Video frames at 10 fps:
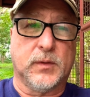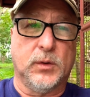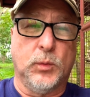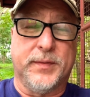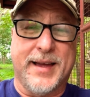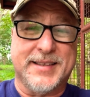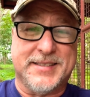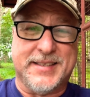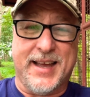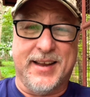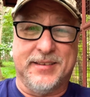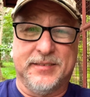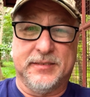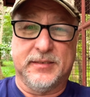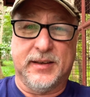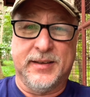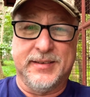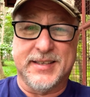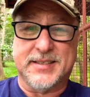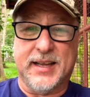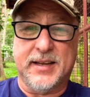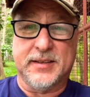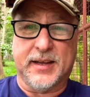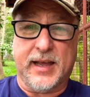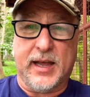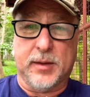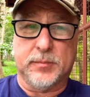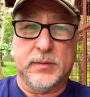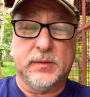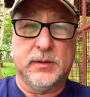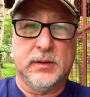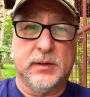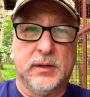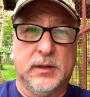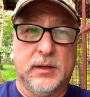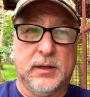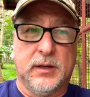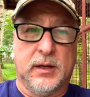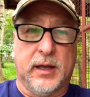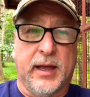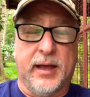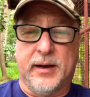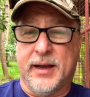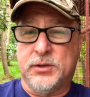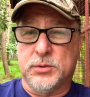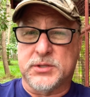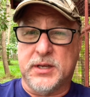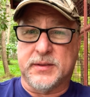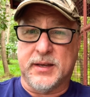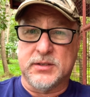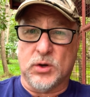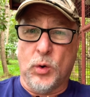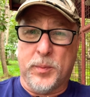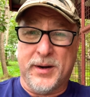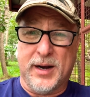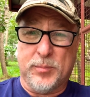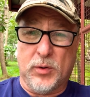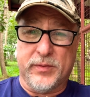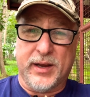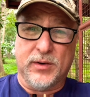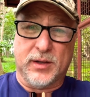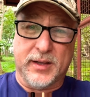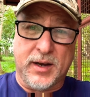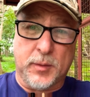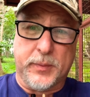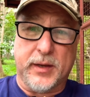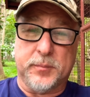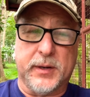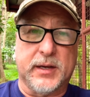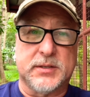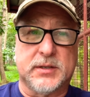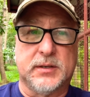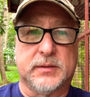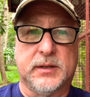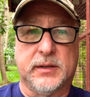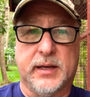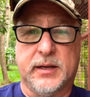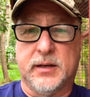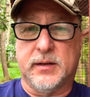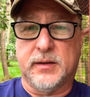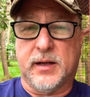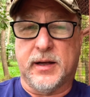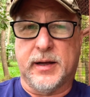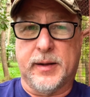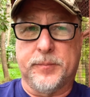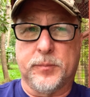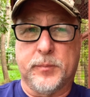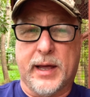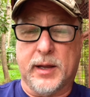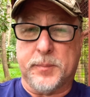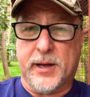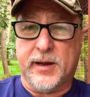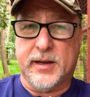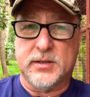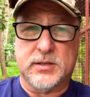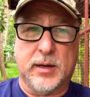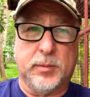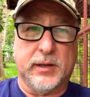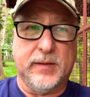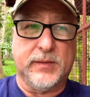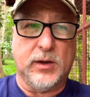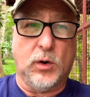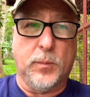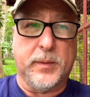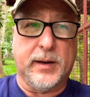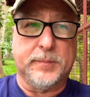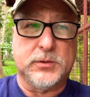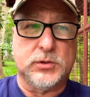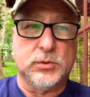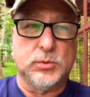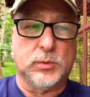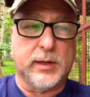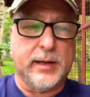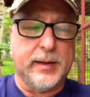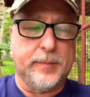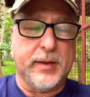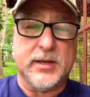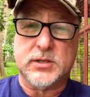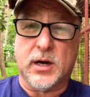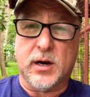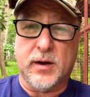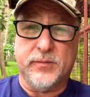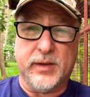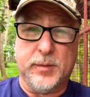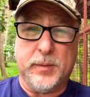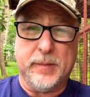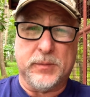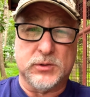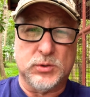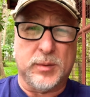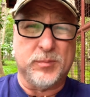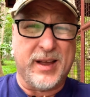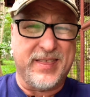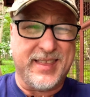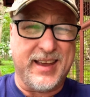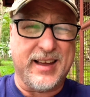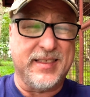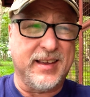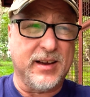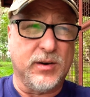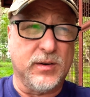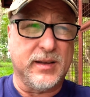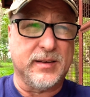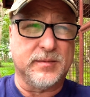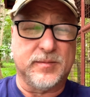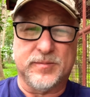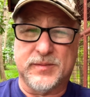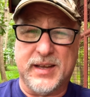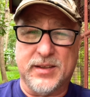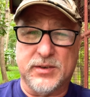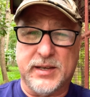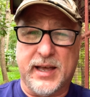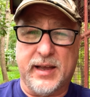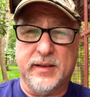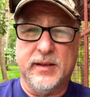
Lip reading: with that said, and this late in the game, and I do see things opening up over here a little bit because they're letting in Balikbayans. I believe they open up to SRRV people too. I think I heard that the other day.